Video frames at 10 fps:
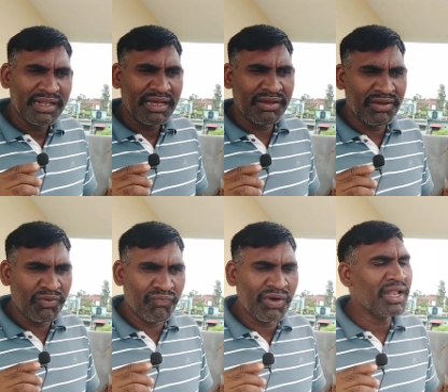
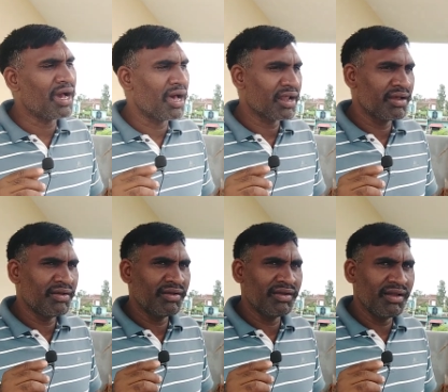one hour
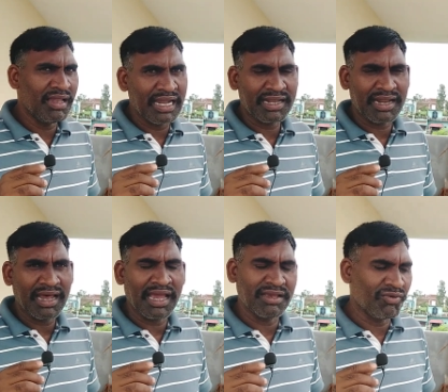later
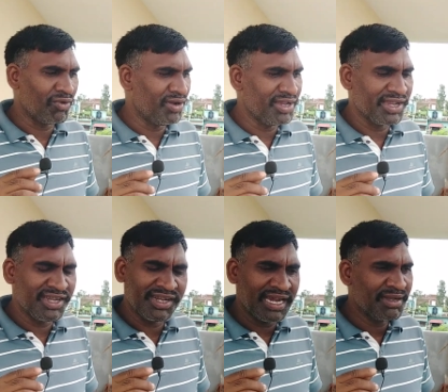I have already
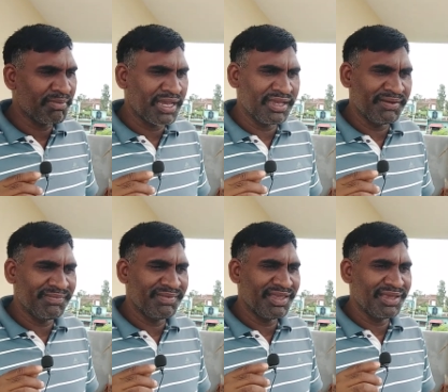read at my
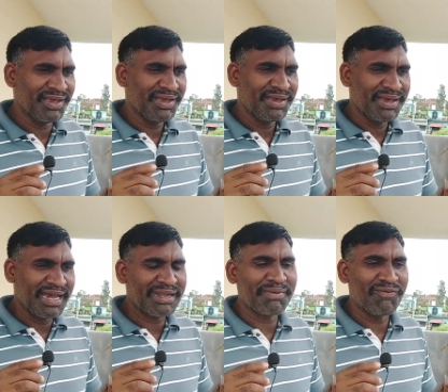um,
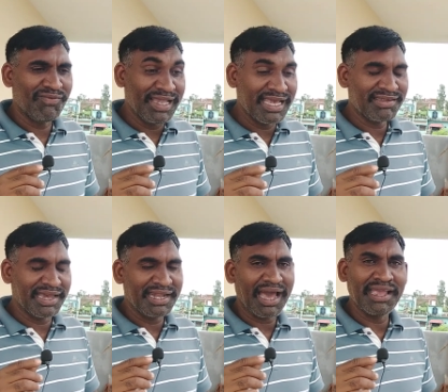at my village
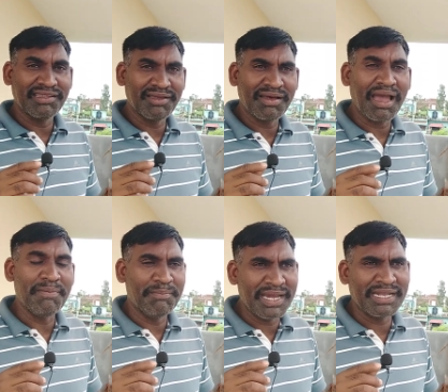and I, I
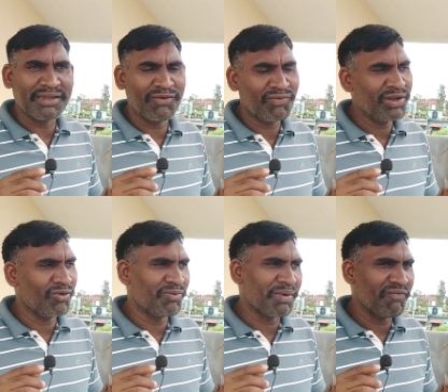met one
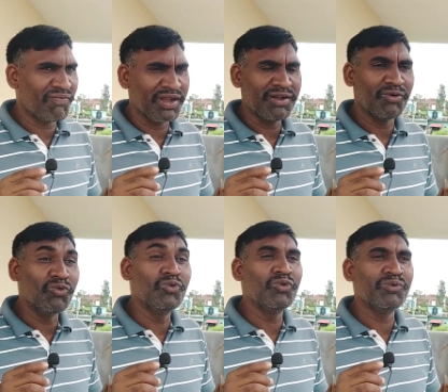of my friend
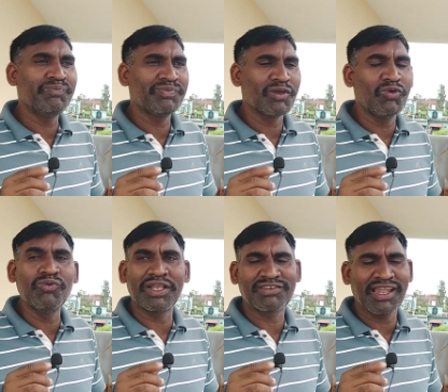who um, who
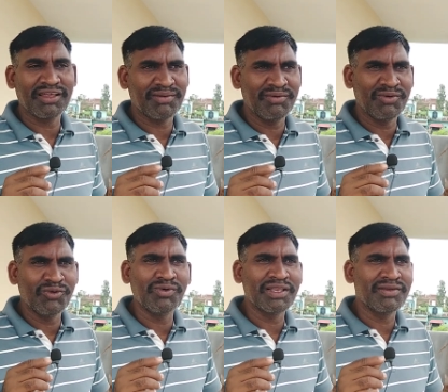was class uh,
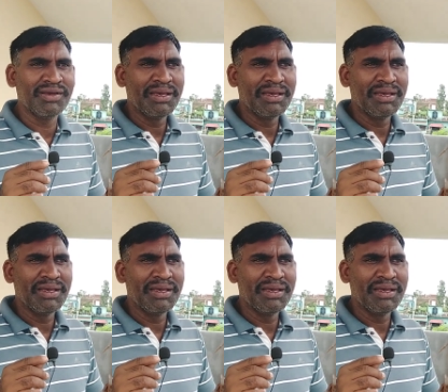who was